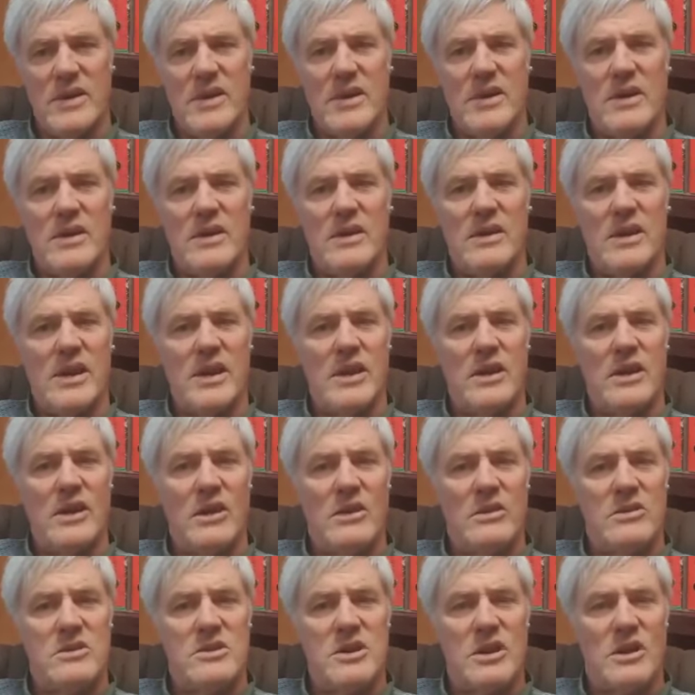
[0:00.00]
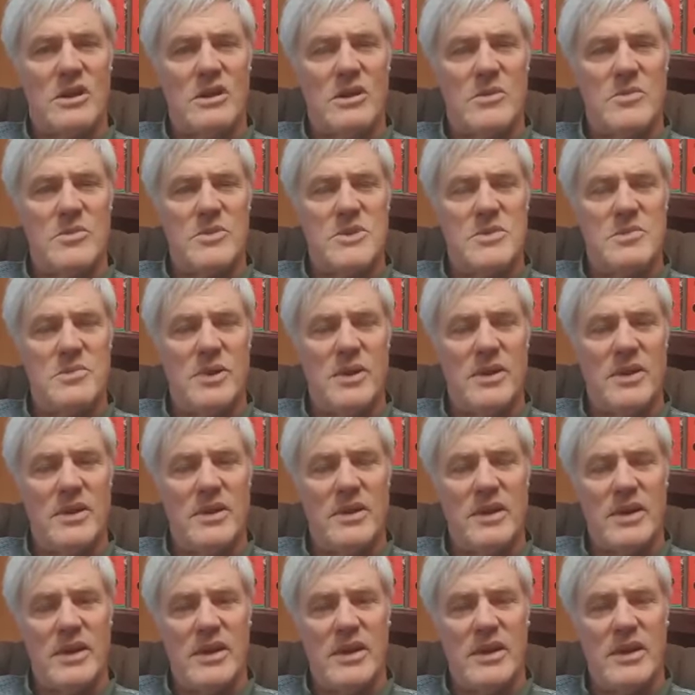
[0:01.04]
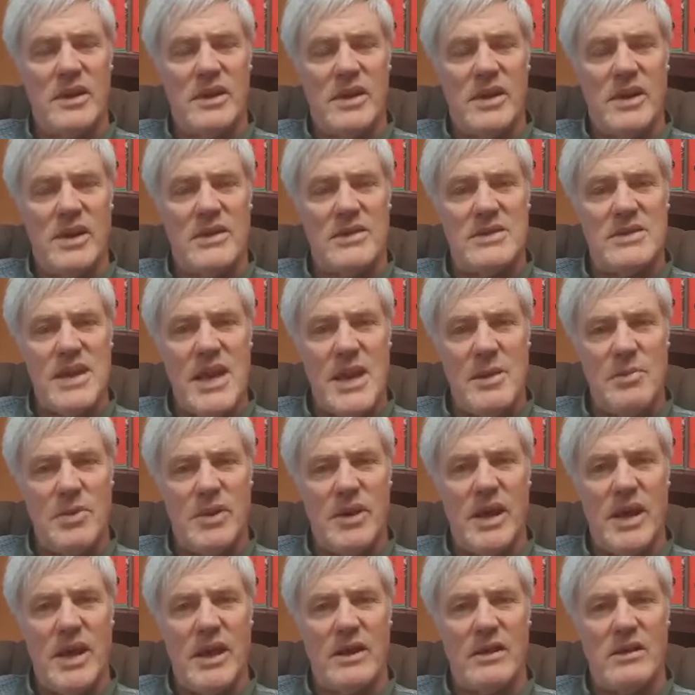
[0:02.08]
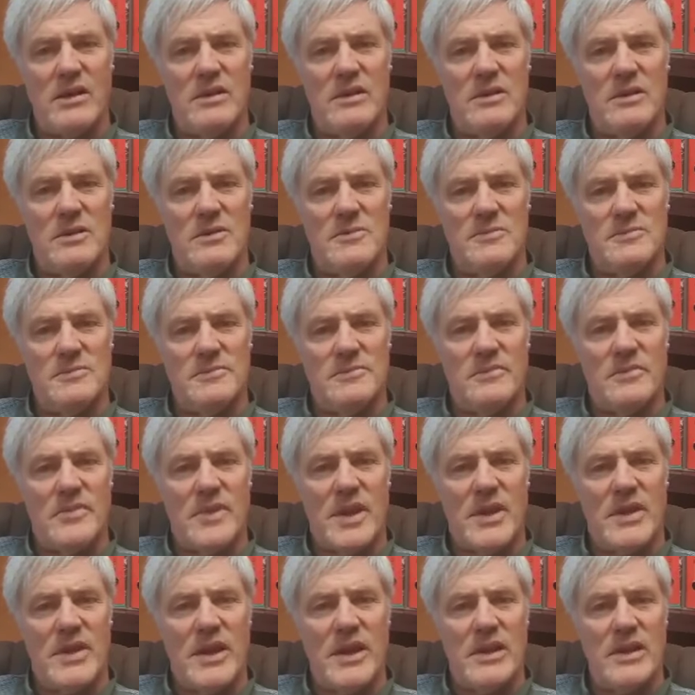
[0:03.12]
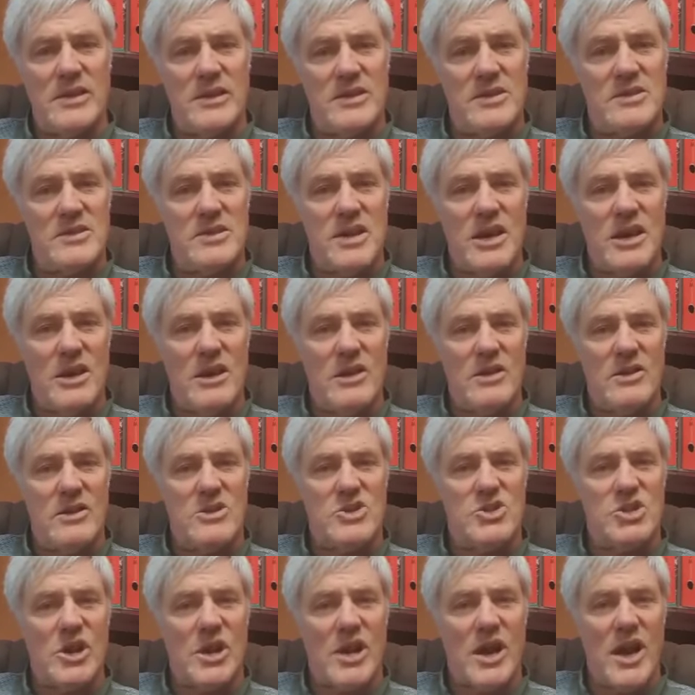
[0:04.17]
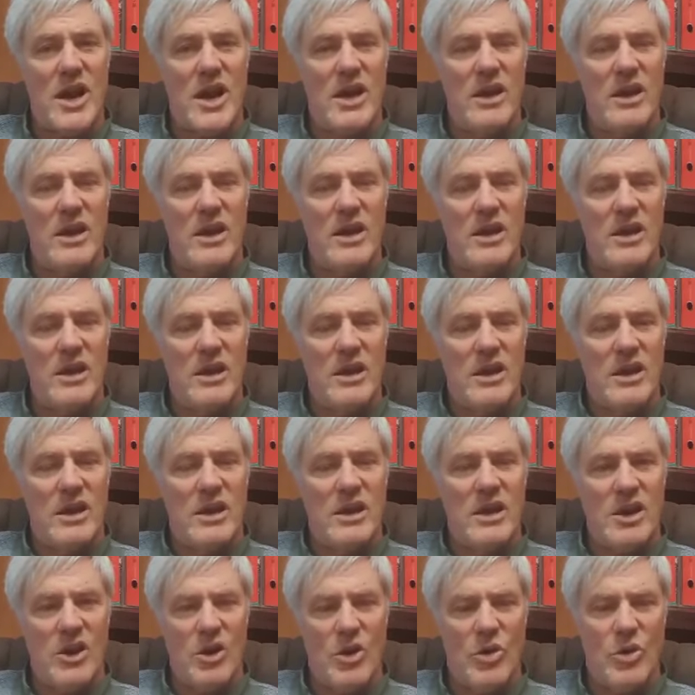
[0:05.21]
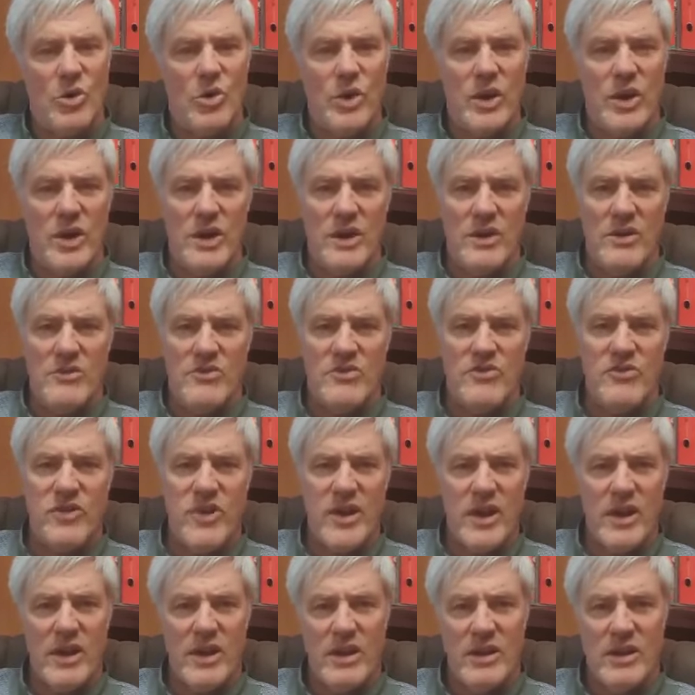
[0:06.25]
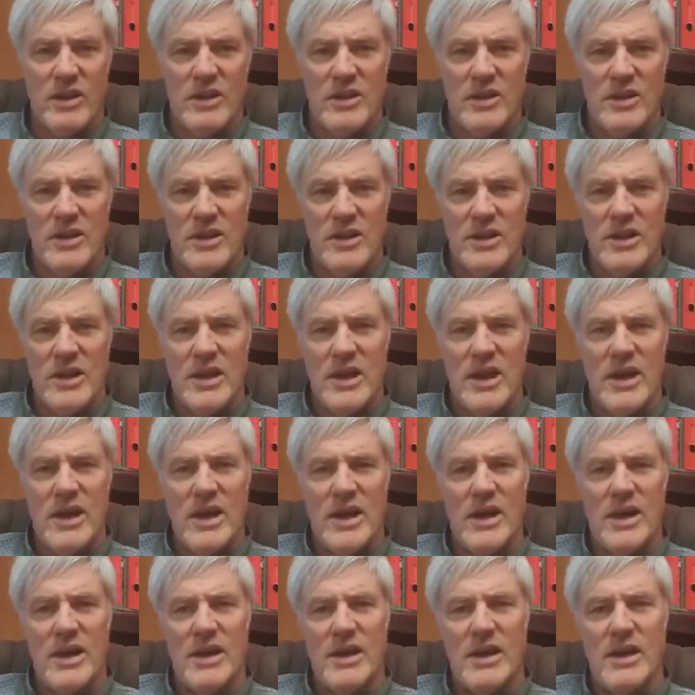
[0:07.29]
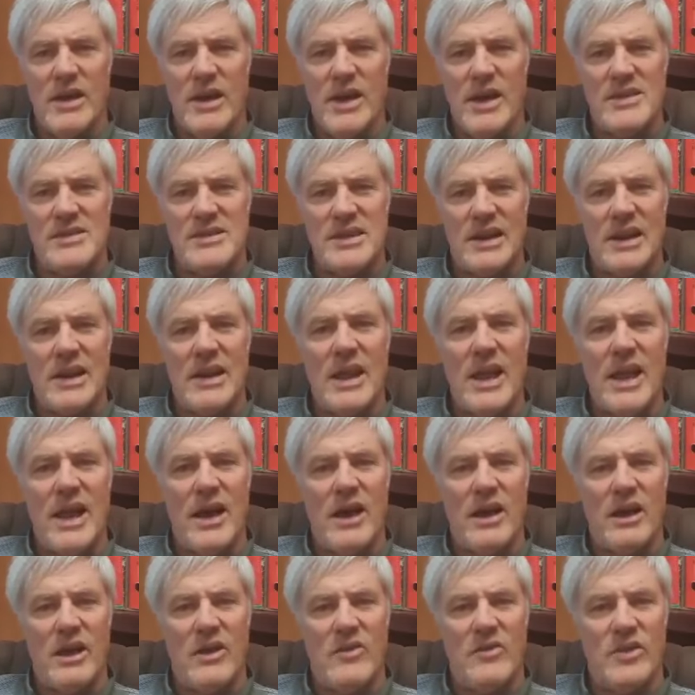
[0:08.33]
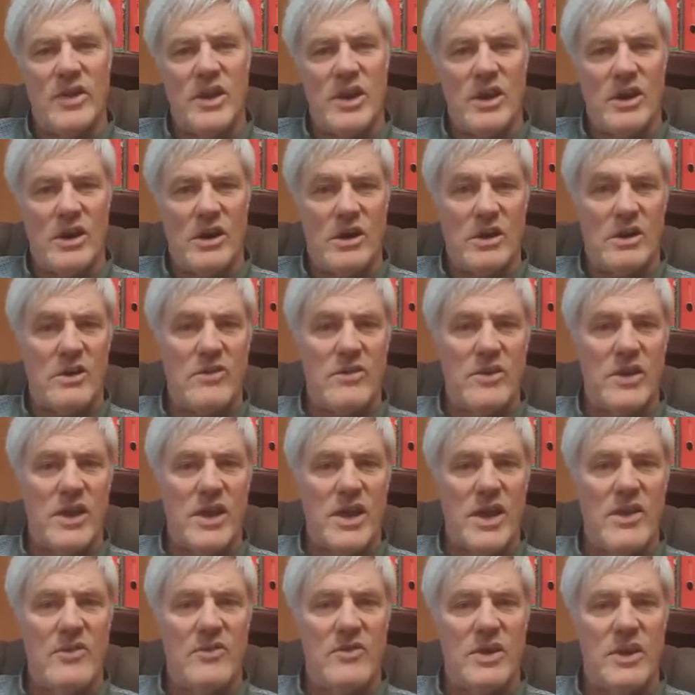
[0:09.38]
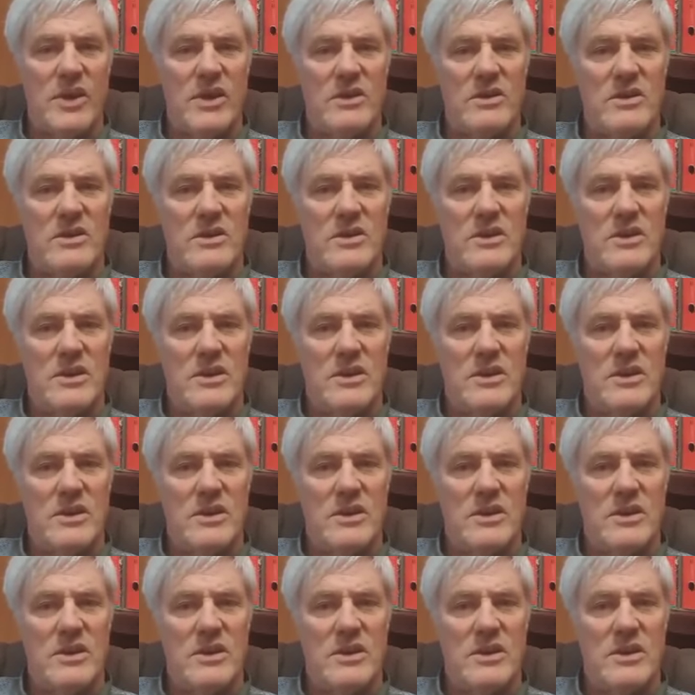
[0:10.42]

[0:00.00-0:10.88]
And then God told them to build a tabernacle, and they did so, and the Shekinah glory fell as a cloud over the Ark of the Covenant.